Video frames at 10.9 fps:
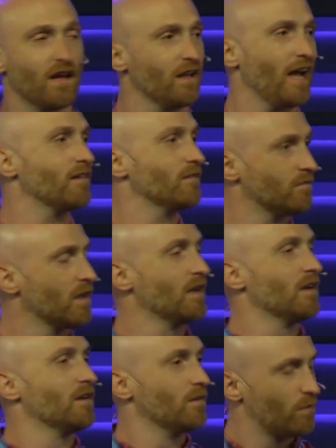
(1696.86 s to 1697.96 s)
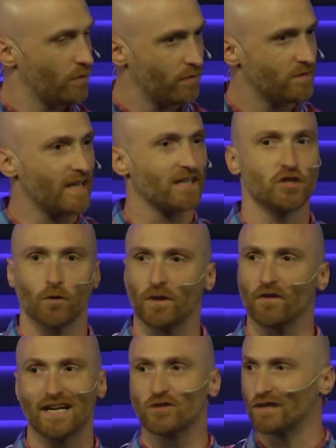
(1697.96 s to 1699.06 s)
Hey, take a chill pill.
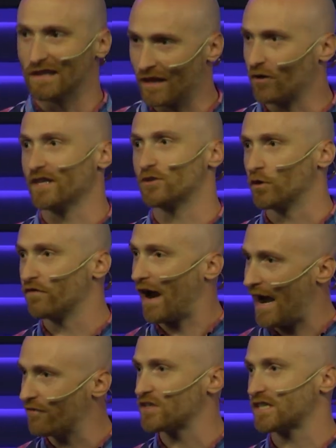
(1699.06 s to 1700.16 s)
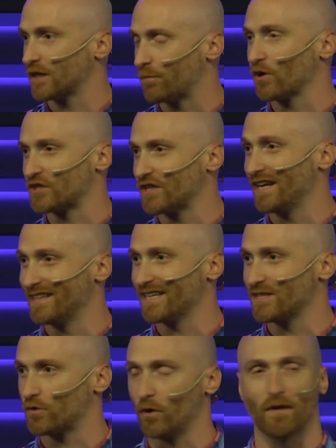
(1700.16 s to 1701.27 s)
That's literally true for every single person in
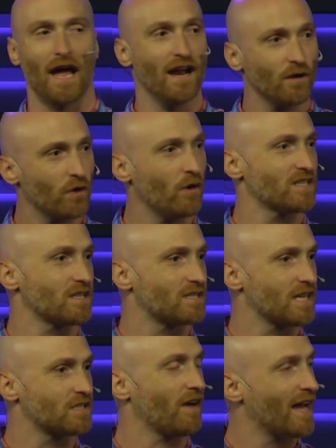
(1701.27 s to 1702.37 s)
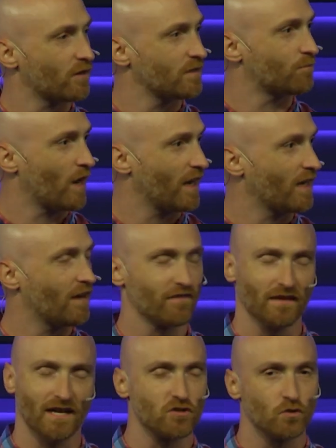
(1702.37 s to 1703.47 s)
this room. Anyone who has the sense of I don't pray enough,
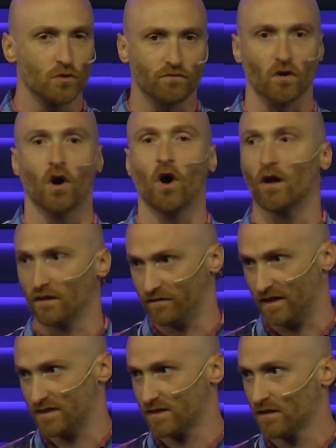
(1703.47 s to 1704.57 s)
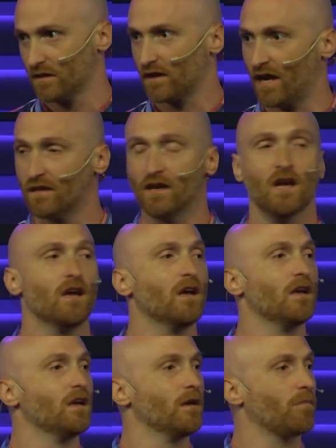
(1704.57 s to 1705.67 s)
that is true for all of us, okay?
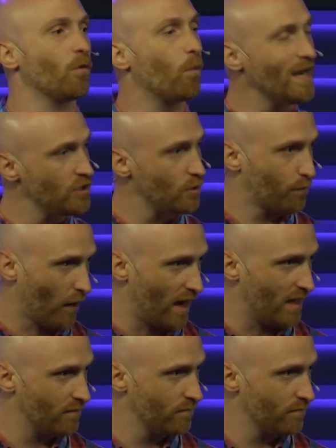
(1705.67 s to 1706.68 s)
But when you pray,